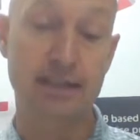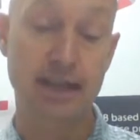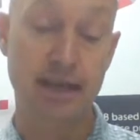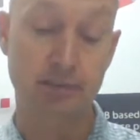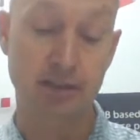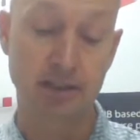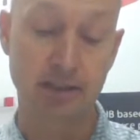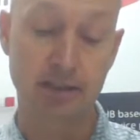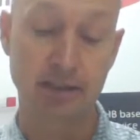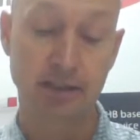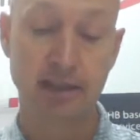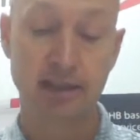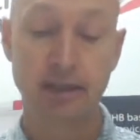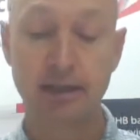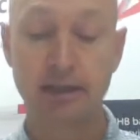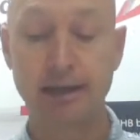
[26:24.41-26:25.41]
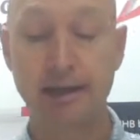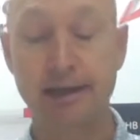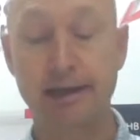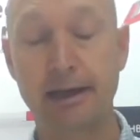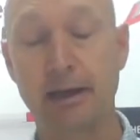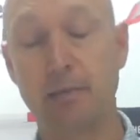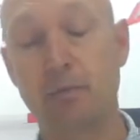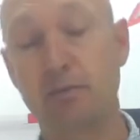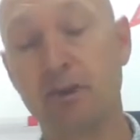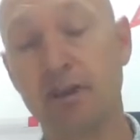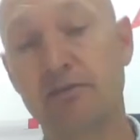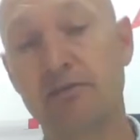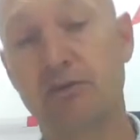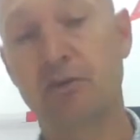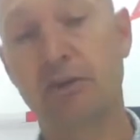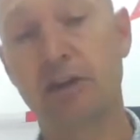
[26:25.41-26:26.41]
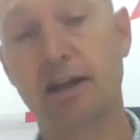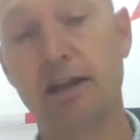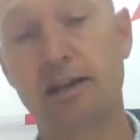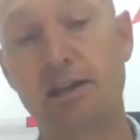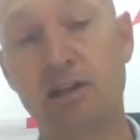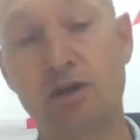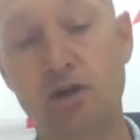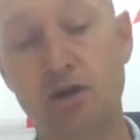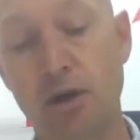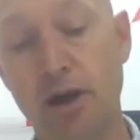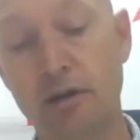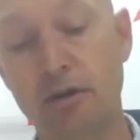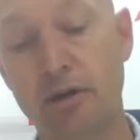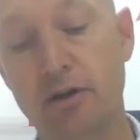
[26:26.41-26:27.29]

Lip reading: tablet is 4,200